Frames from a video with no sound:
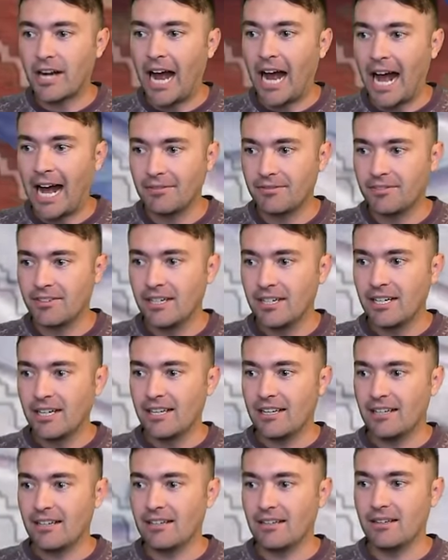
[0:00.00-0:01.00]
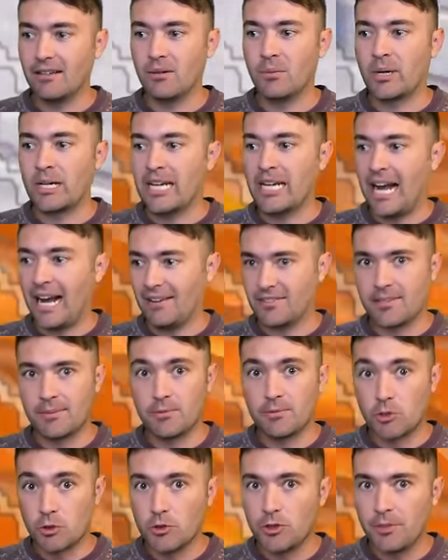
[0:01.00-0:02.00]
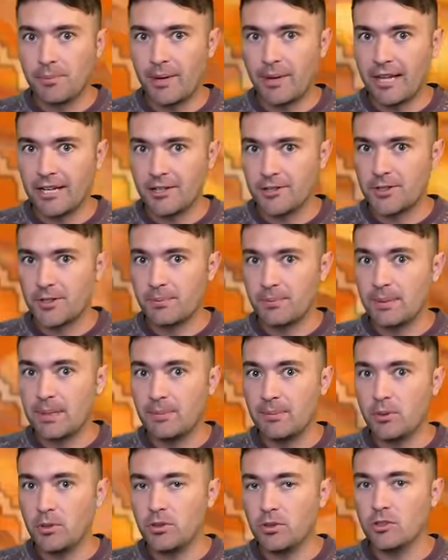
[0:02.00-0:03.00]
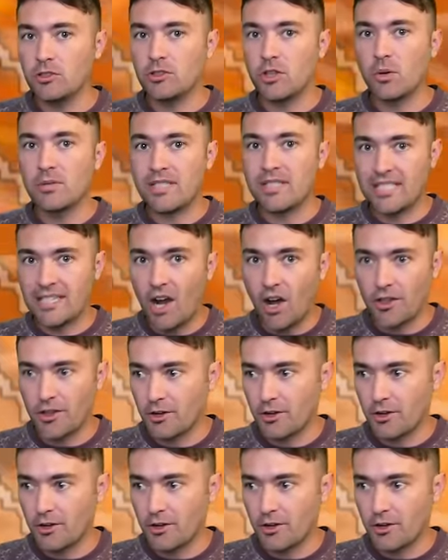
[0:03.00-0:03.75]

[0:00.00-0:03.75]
half, we're going to have some true competitors that people don't see on